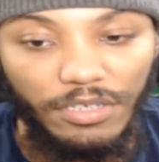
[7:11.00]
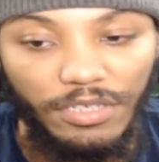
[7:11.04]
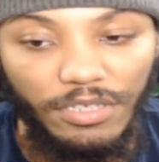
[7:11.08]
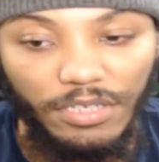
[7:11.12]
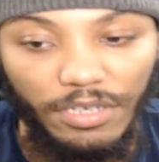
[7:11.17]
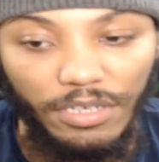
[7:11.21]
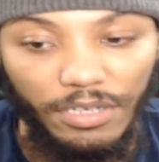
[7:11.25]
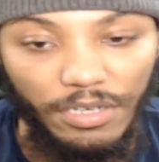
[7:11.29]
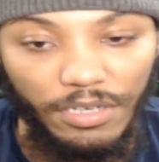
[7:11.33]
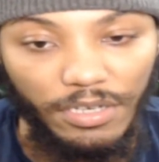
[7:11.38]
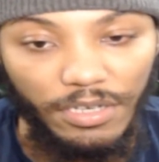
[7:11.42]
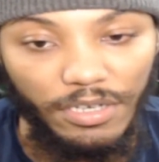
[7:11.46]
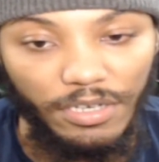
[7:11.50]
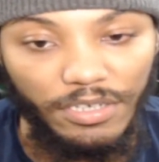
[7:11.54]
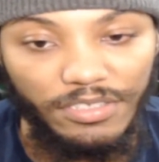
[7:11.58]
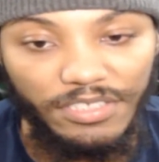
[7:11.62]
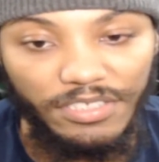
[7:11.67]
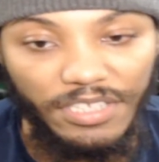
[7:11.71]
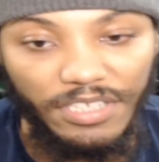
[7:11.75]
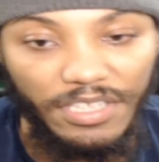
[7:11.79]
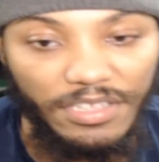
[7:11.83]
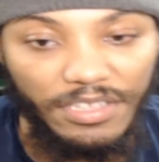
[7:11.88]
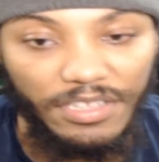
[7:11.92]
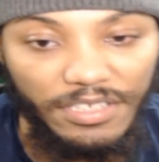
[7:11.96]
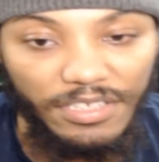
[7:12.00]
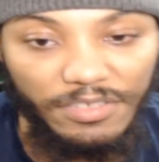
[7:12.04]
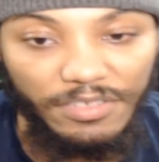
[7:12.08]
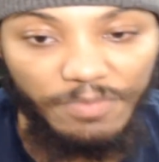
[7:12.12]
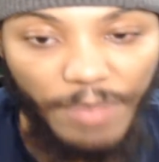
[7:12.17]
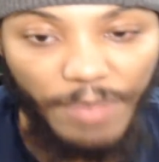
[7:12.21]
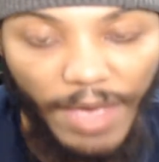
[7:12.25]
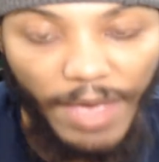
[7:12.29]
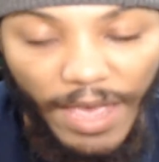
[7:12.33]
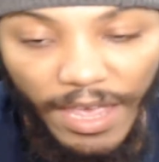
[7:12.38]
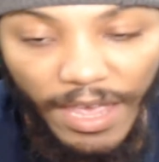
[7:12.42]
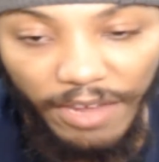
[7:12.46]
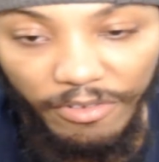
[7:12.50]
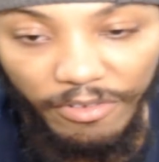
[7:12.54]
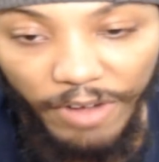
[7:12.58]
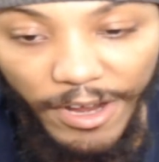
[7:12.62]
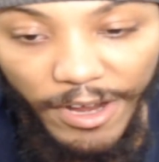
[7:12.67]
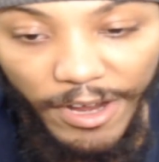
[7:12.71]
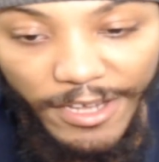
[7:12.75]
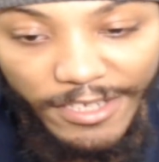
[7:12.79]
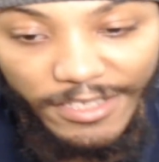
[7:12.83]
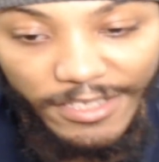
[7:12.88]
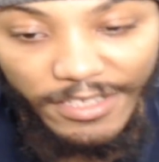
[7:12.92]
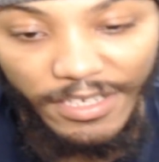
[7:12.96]
to get this bag,
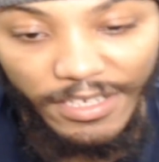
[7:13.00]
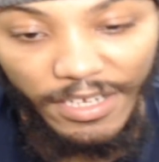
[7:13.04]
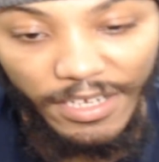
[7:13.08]
right?